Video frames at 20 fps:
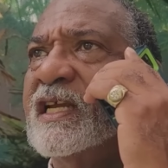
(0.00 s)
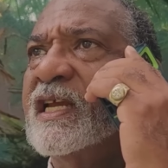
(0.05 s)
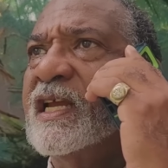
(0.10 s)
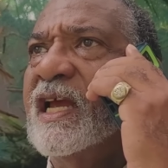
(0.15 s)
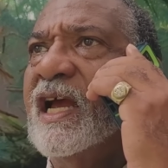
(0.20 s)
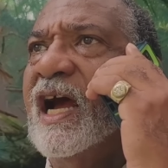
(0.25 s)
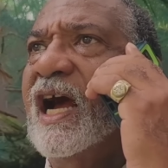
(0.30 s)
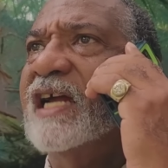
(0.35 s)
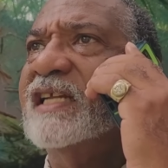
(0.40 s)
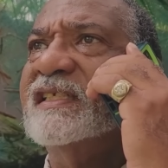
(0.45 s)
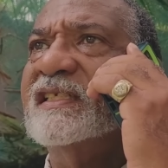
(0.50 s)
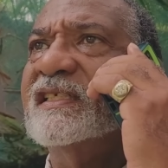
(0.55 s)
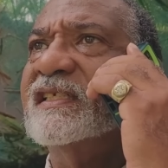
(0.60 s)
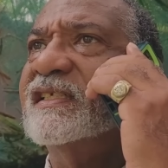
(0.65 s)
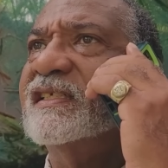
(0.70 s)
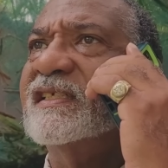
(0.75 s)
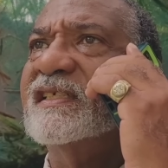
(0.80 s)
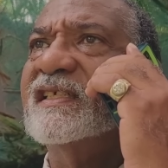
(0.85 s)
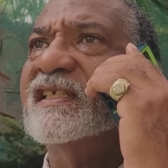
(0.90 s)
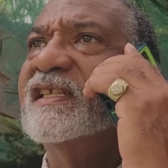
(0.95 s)
And
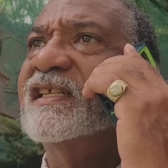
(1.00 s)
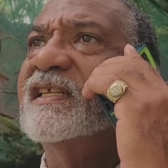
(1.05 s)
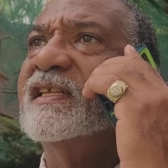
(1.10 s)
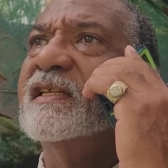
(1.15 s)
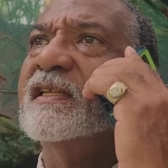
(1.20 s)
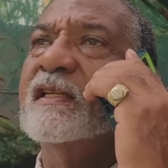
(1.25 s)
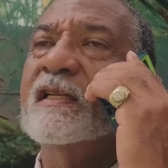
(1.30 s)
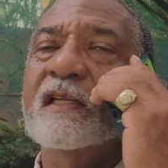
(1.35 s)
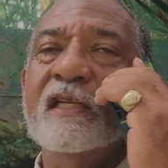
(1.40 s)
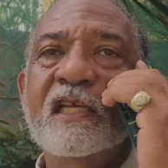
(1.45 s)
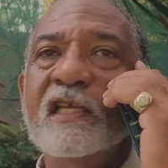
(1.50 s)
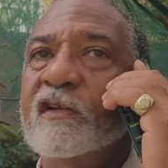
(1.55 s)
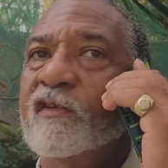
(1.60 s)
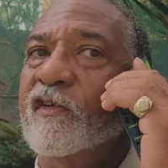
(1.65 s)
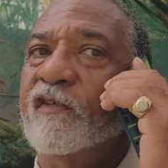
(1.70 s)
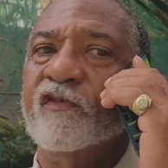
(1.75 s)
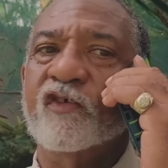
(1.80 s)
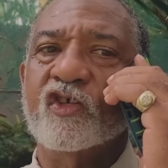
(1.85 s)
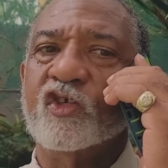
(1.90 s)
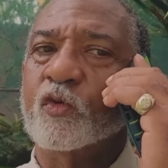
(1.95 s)
neither
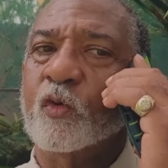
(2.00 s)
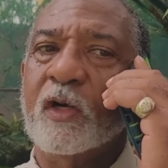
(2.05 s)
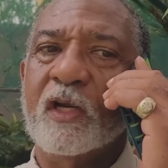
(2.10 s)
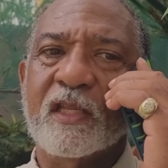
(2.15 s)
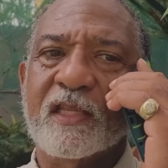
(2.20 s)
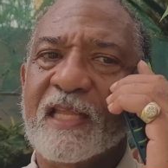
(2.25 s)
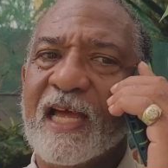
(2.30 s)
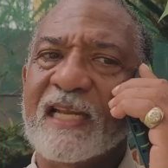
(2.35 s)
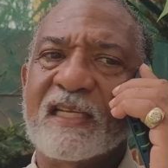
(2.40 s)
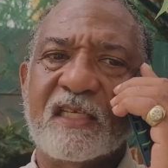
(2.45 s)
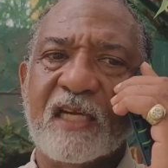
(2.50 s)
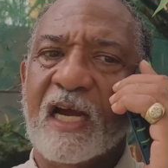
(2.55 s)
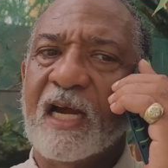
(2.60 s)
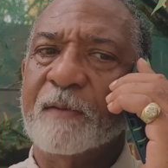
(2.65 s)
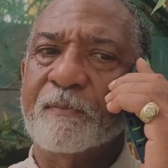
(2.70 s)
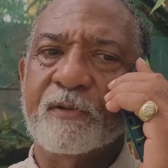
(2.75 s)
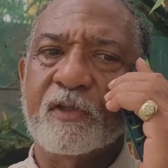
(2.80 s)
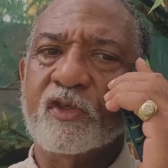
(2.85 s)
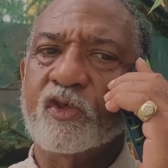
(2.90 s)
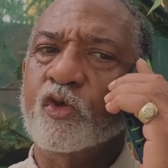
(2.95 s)
of us want that to
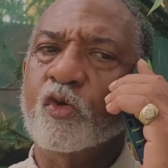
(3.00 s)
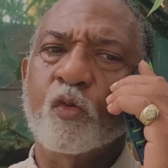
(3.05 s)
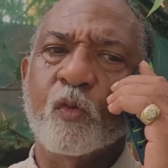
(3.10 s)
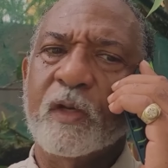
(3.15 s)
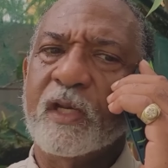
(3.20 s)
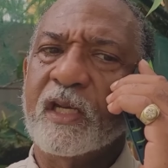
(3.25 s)
happen, do